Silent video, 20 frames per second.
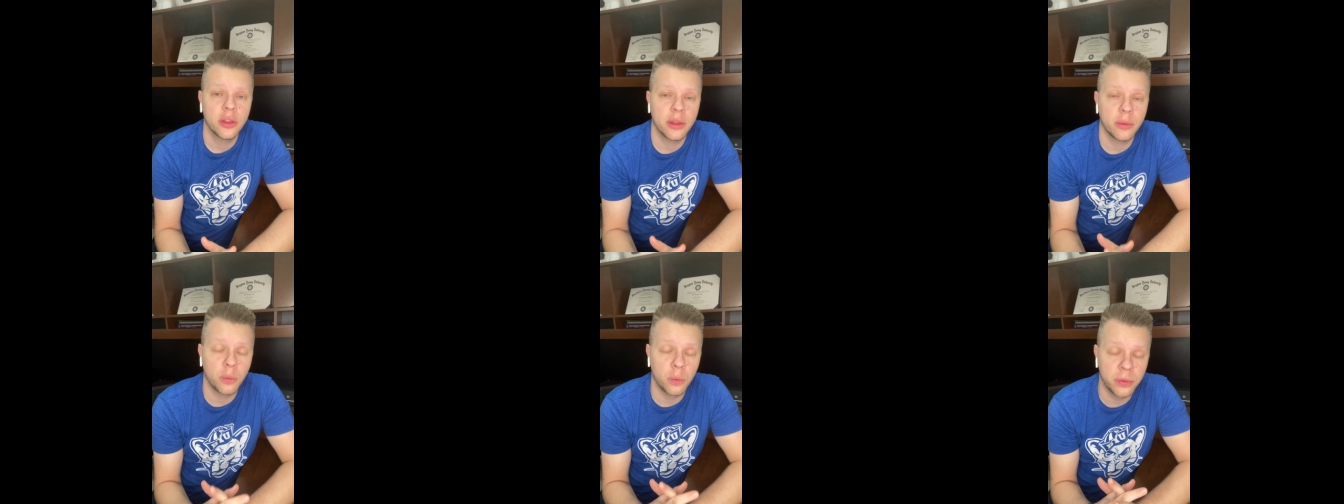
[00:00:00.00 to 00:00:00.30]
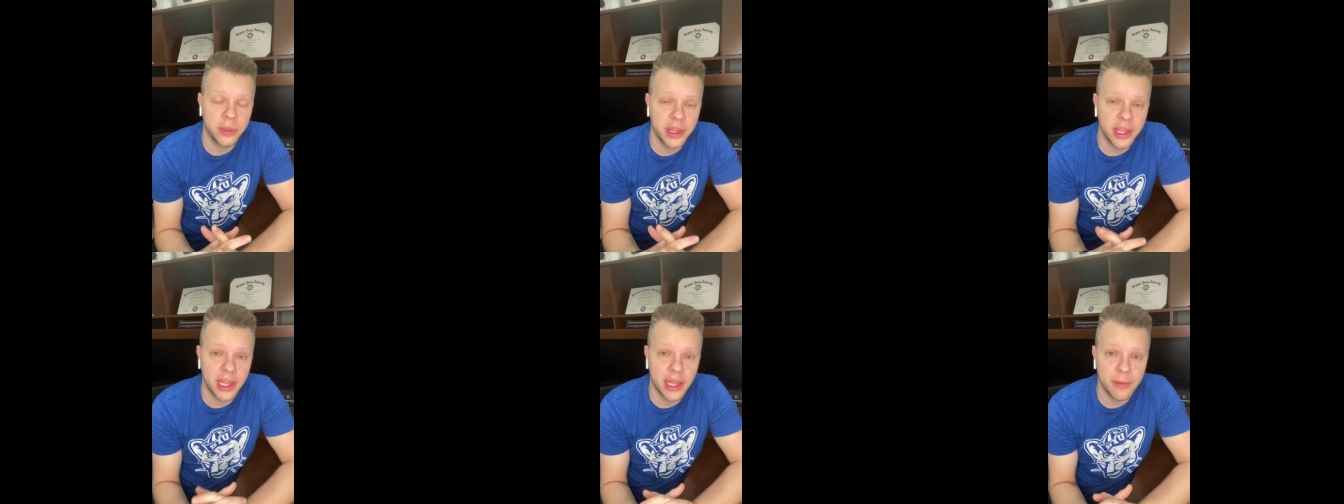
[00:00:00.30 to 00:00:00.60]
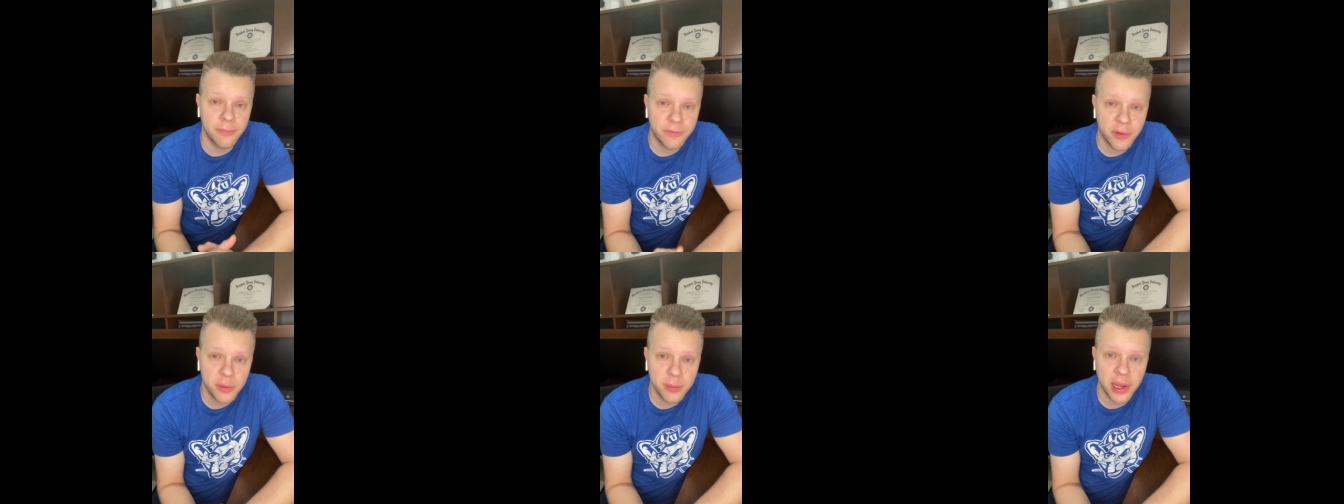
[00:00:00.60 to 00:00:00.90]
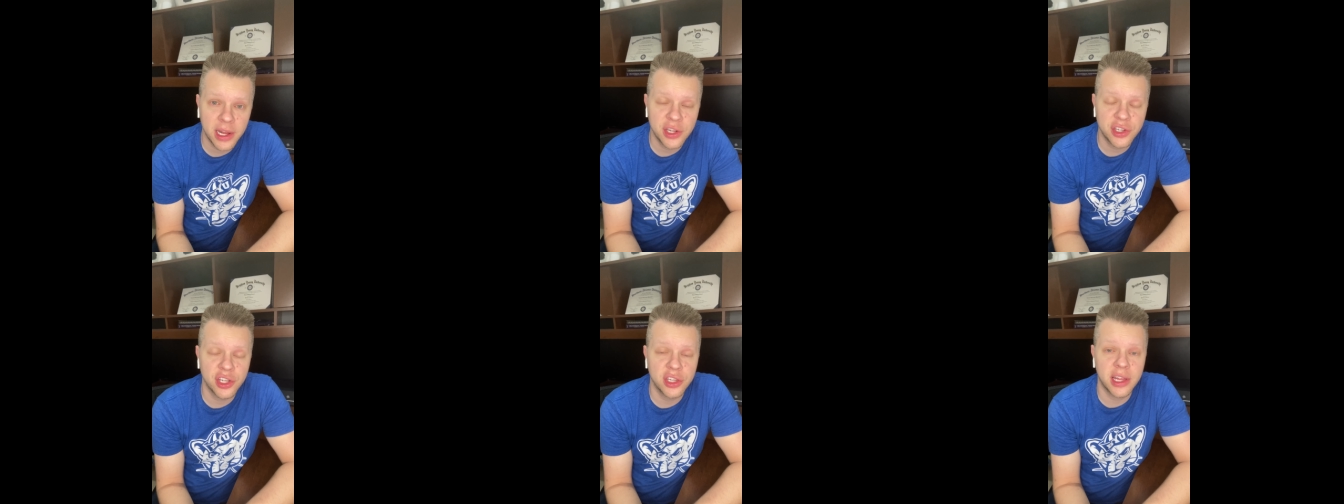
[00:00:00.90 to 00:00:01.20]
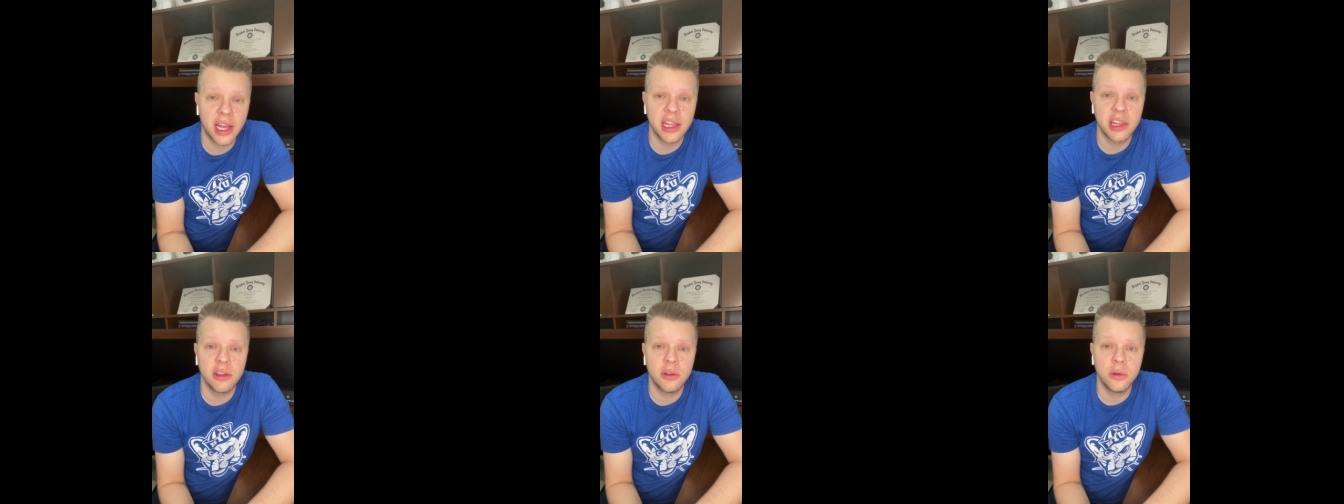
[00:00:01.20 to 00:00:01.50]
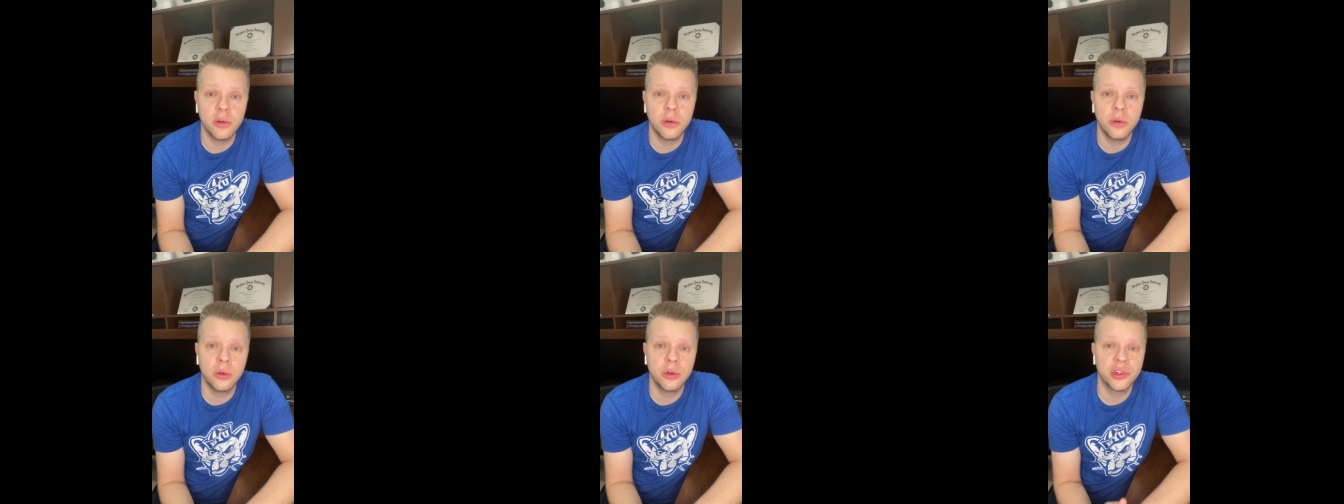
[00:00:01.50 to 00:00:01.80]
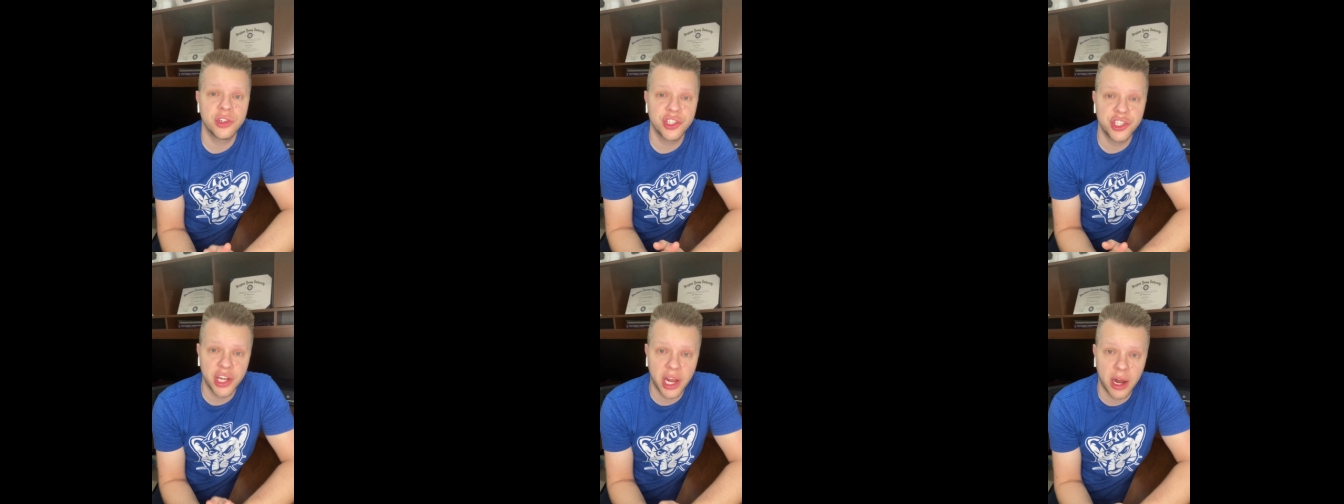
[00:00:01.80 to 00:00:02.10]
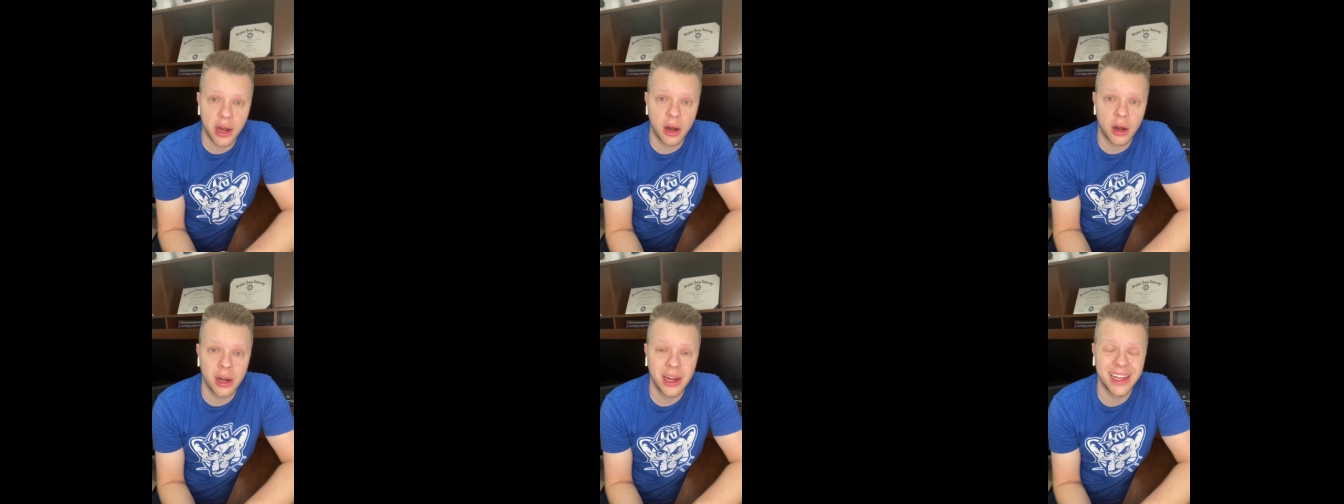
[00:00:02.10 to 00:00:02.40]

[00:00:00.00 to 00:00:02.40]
the information that you share